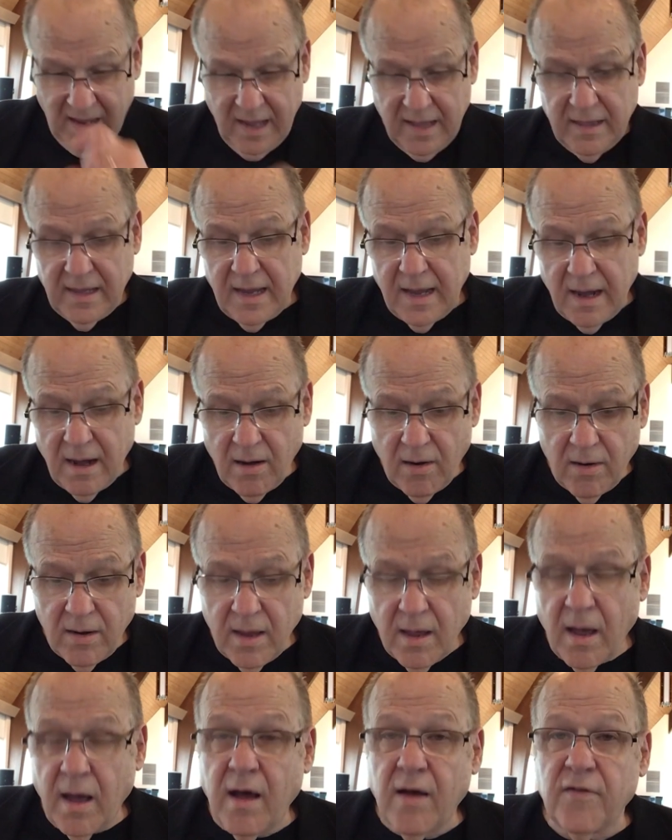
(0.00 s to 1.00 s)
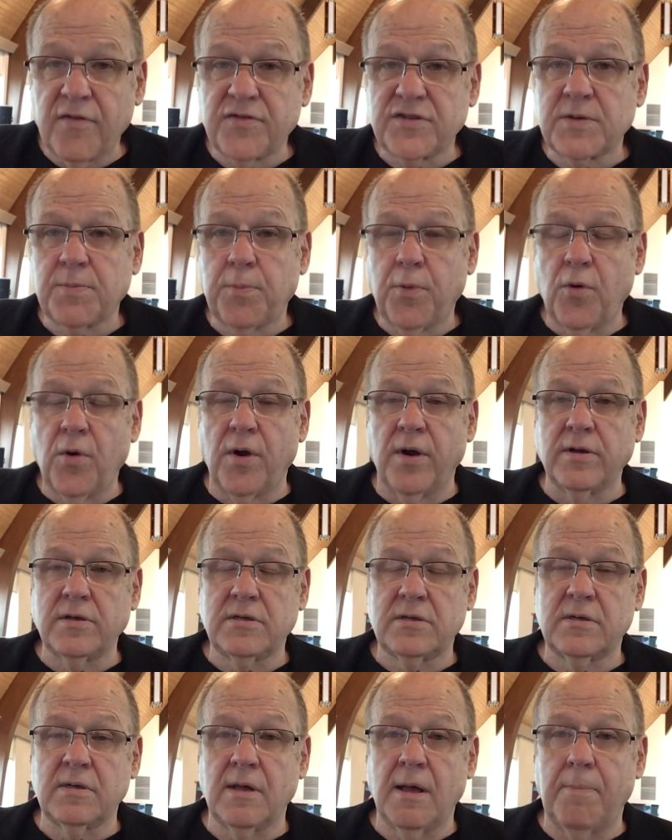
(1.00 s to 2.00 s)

In the area of sports,